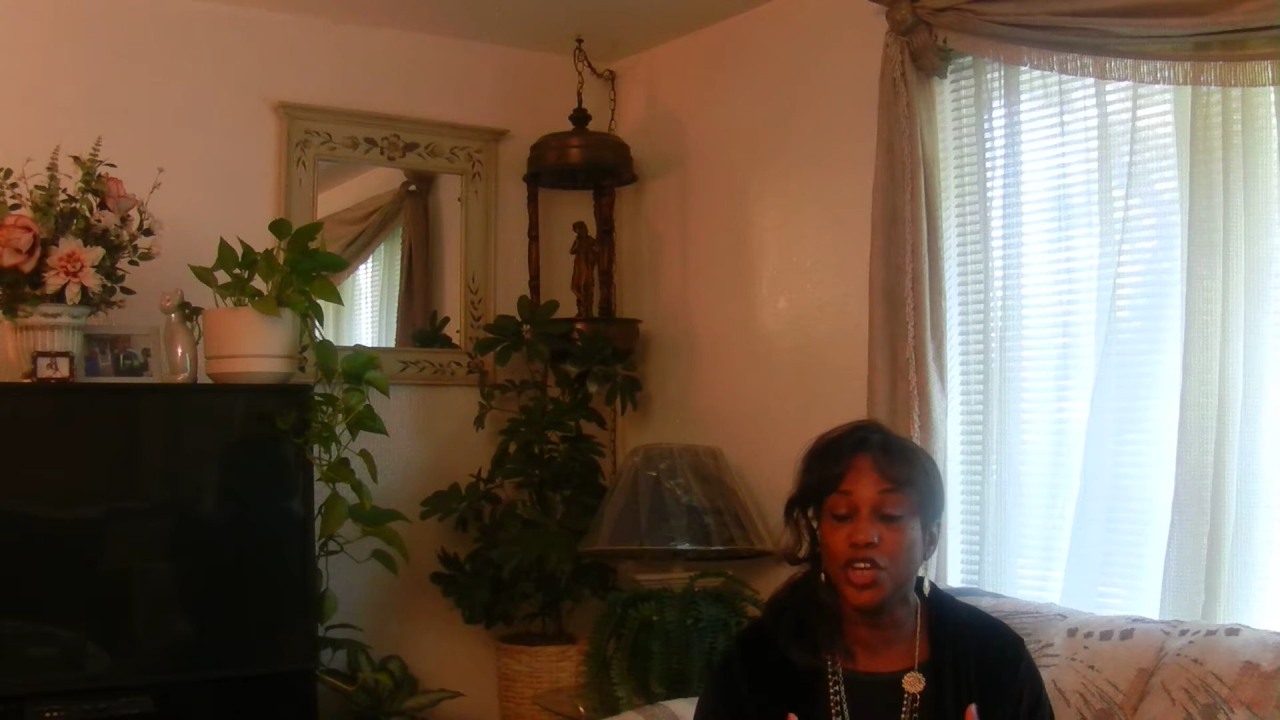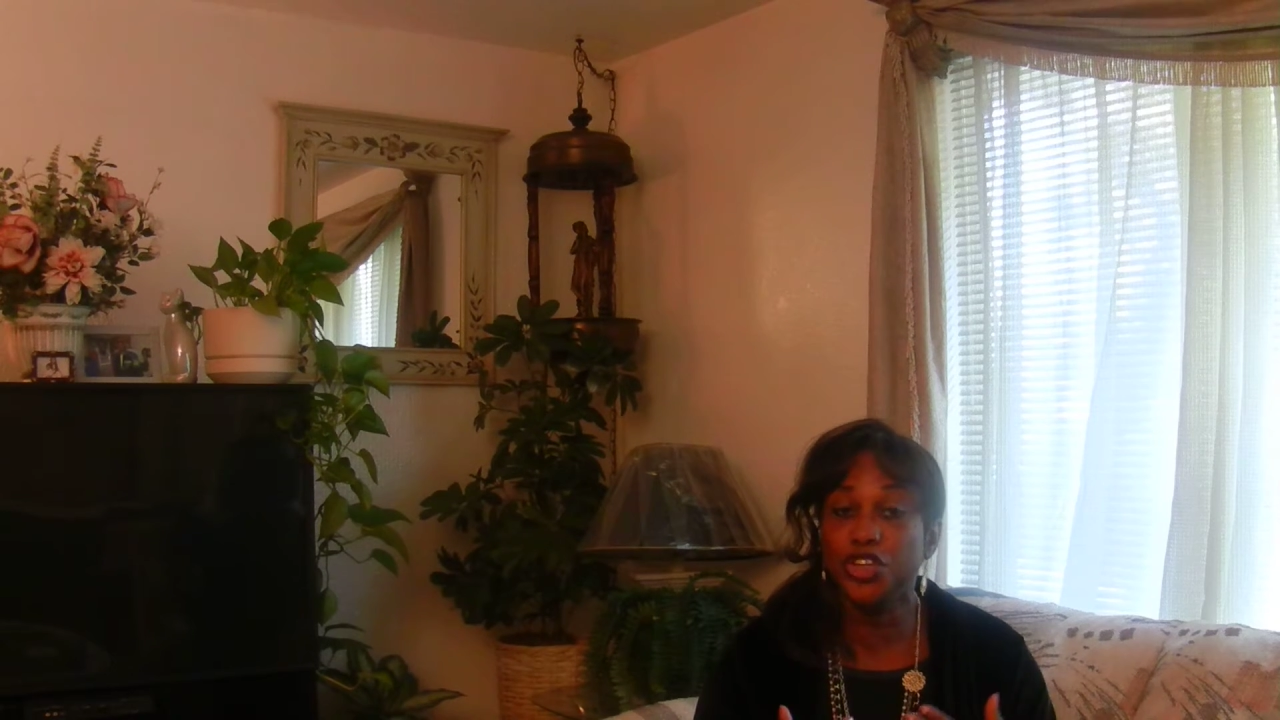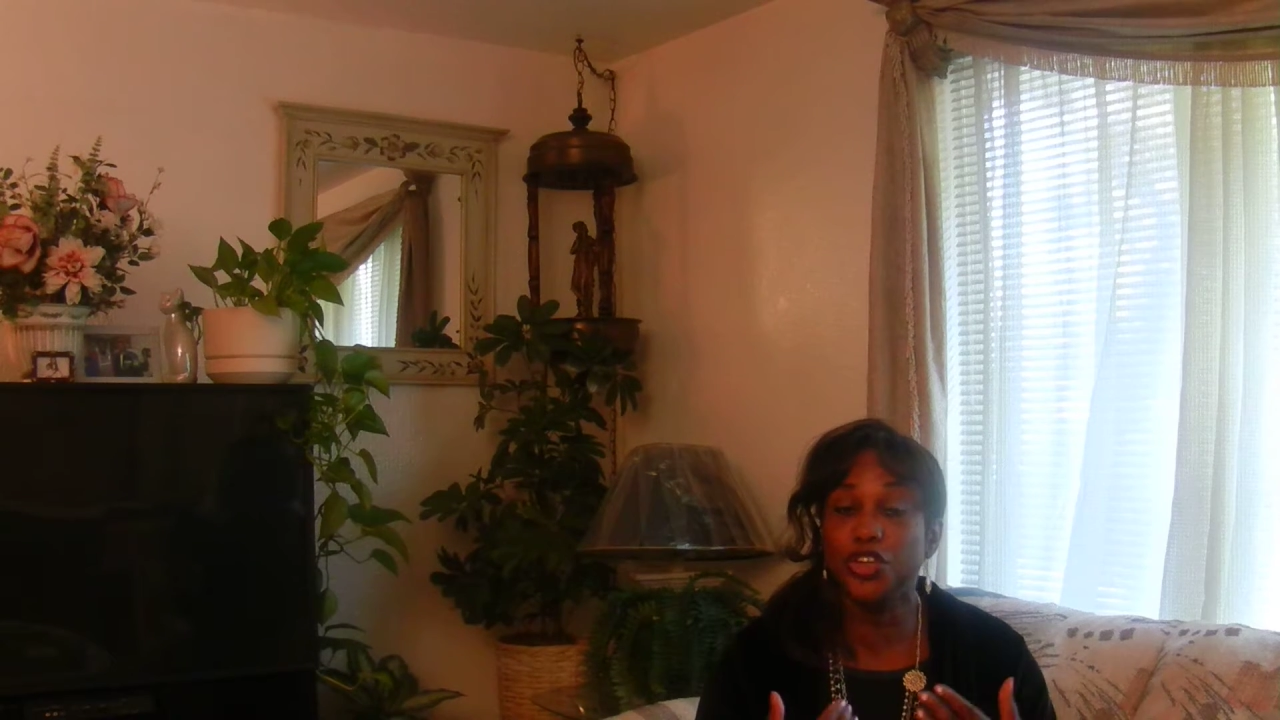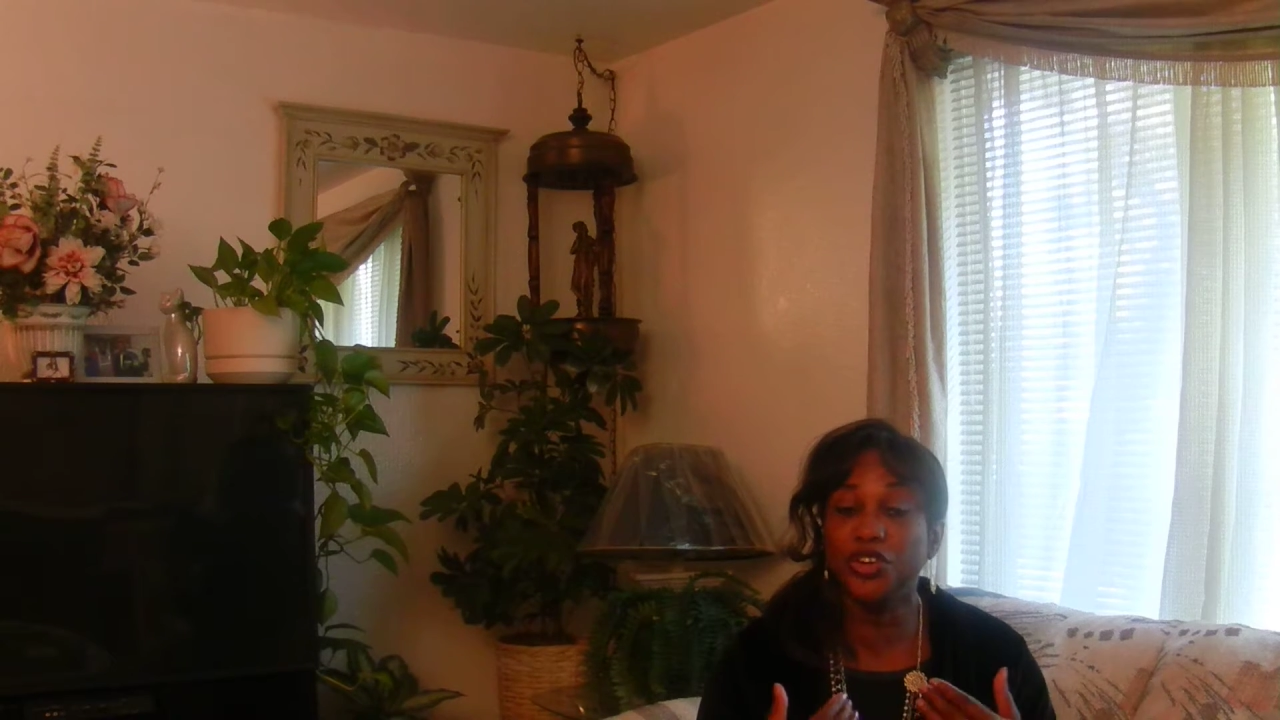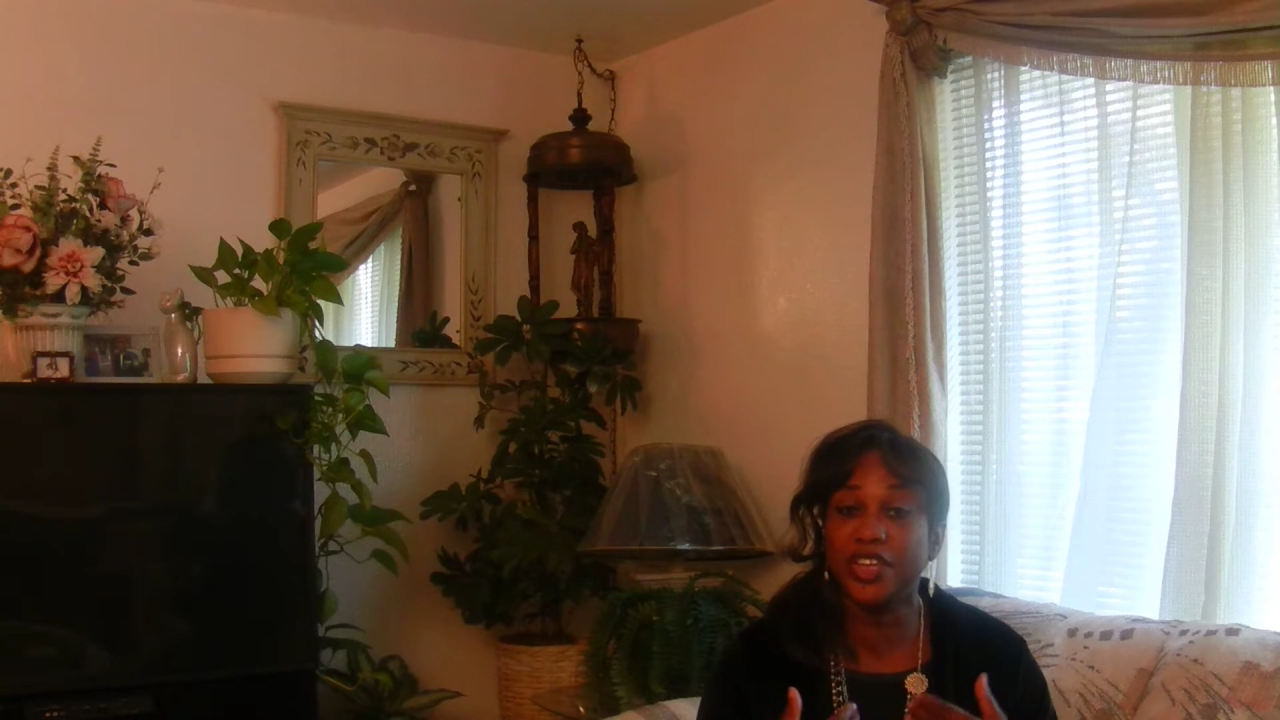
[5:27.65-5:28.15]

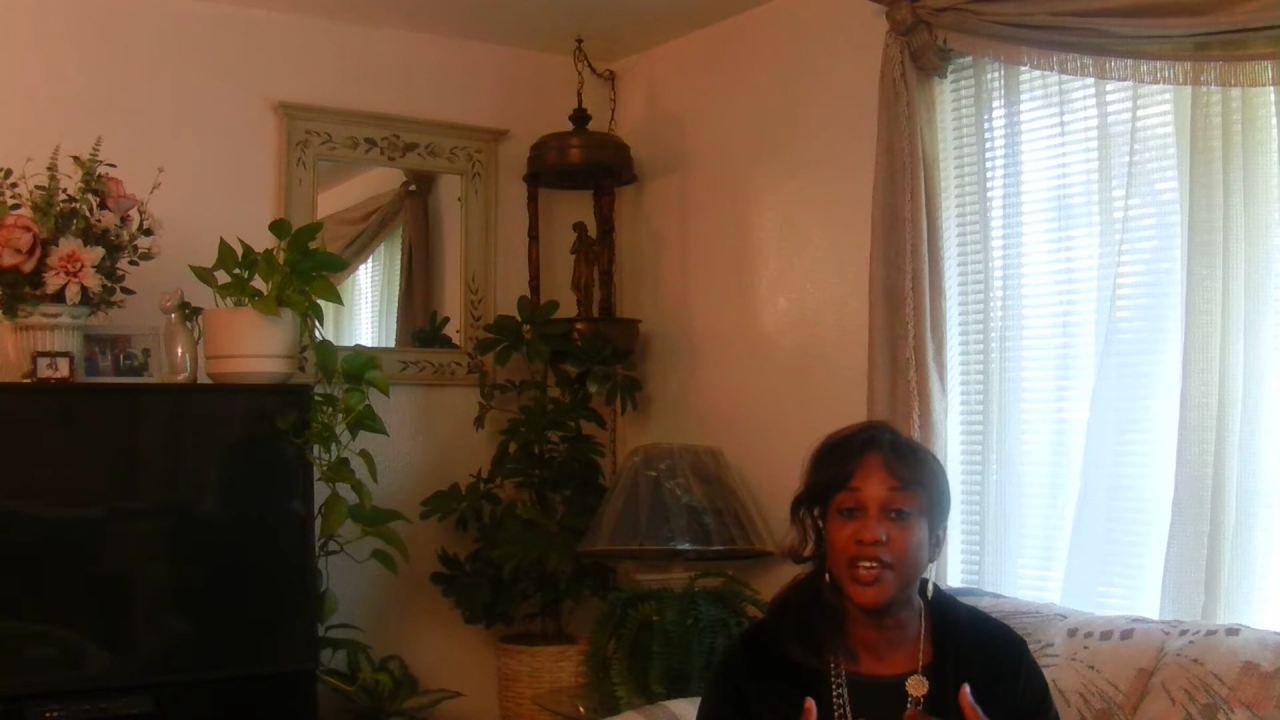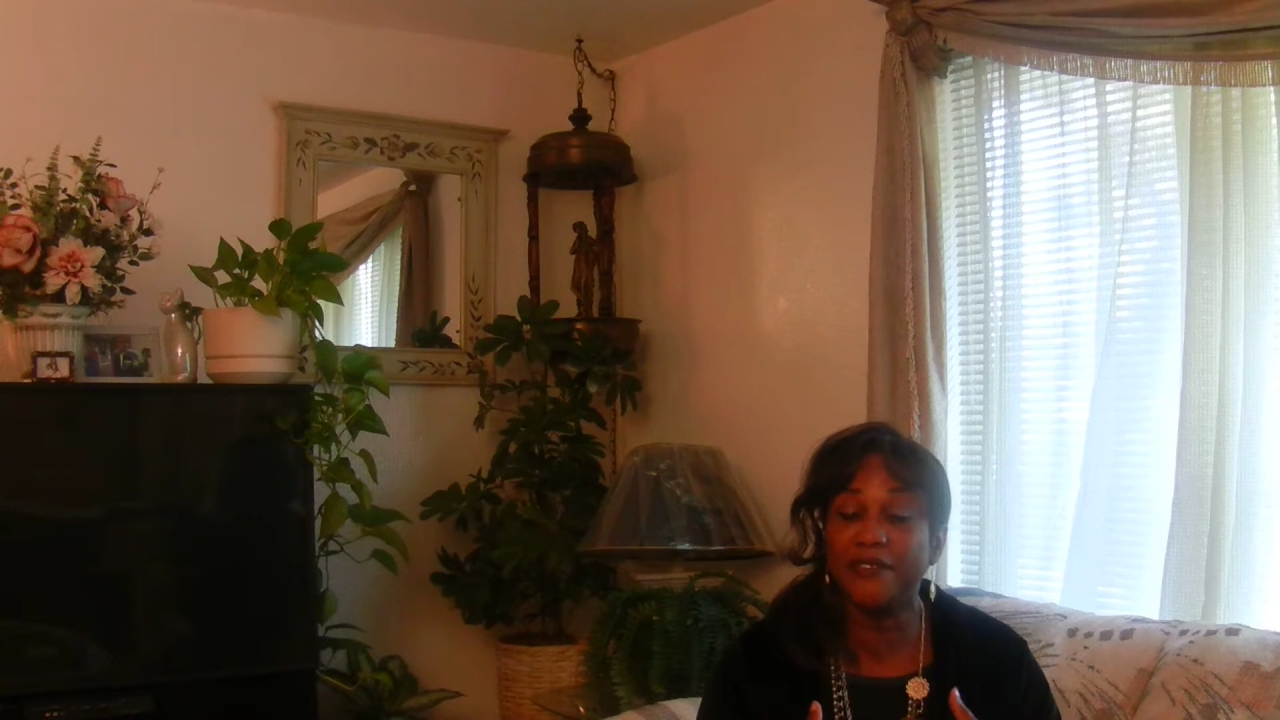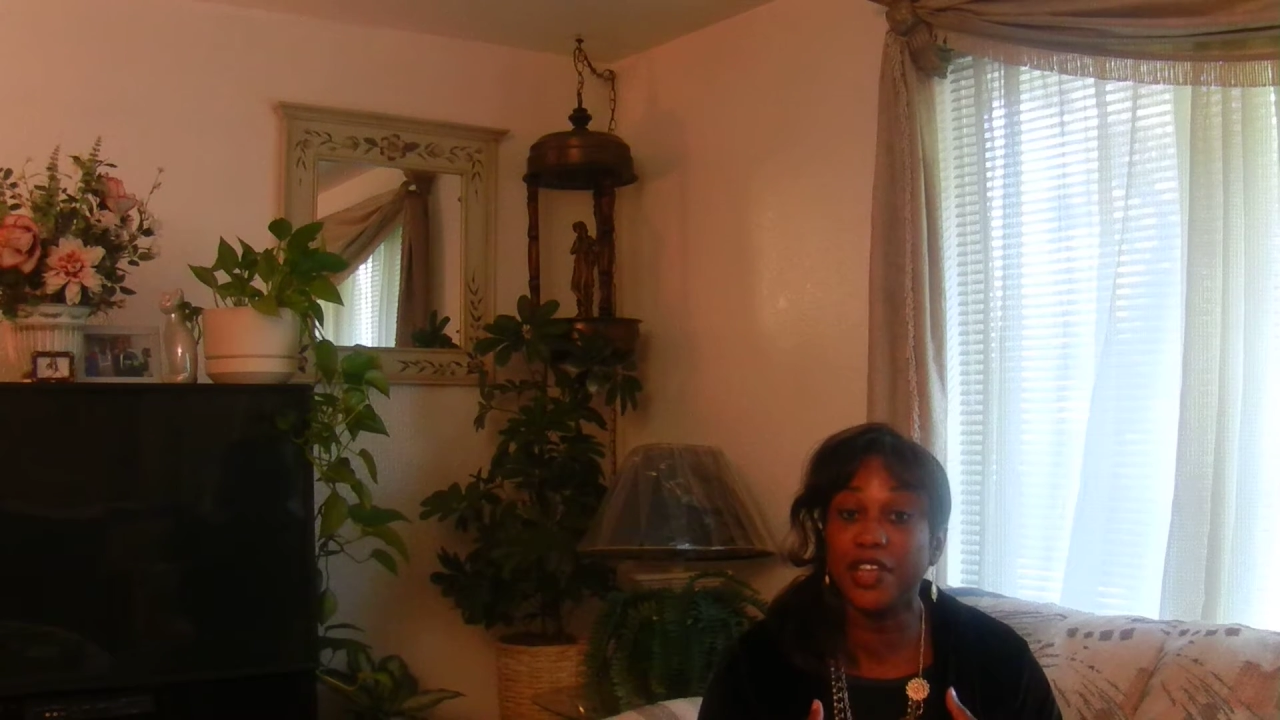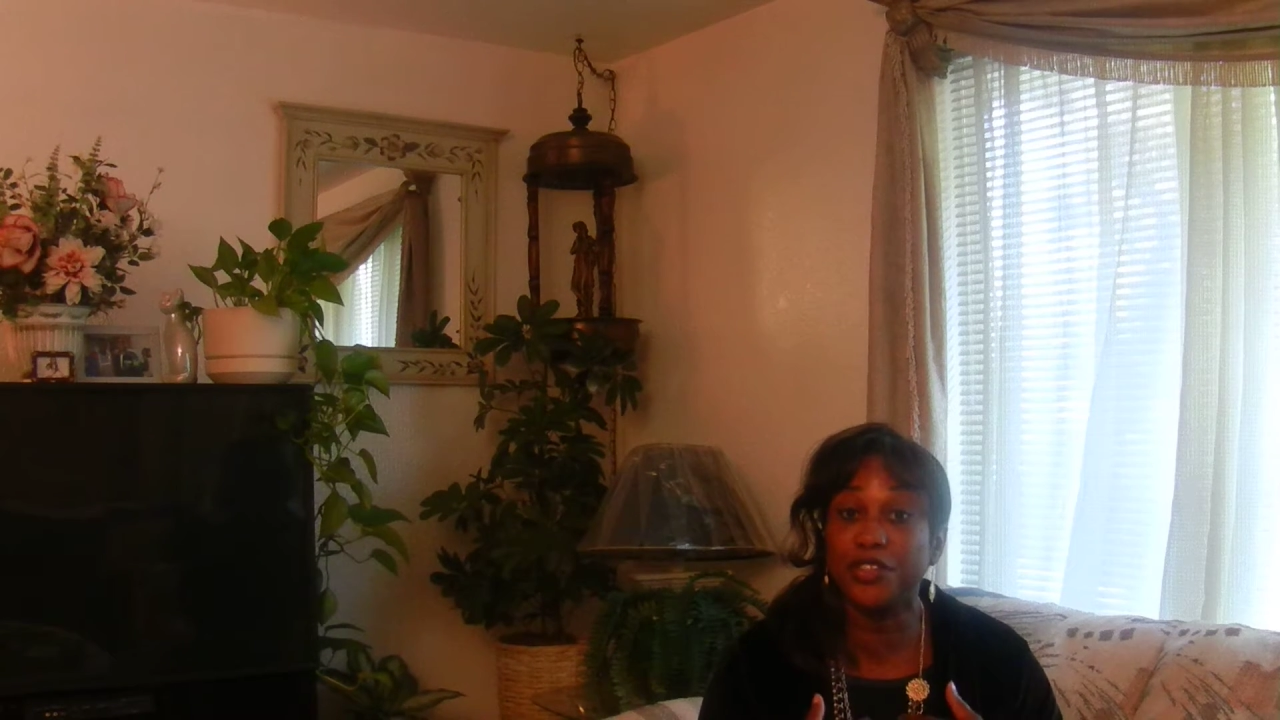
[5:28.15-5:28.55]
You're giving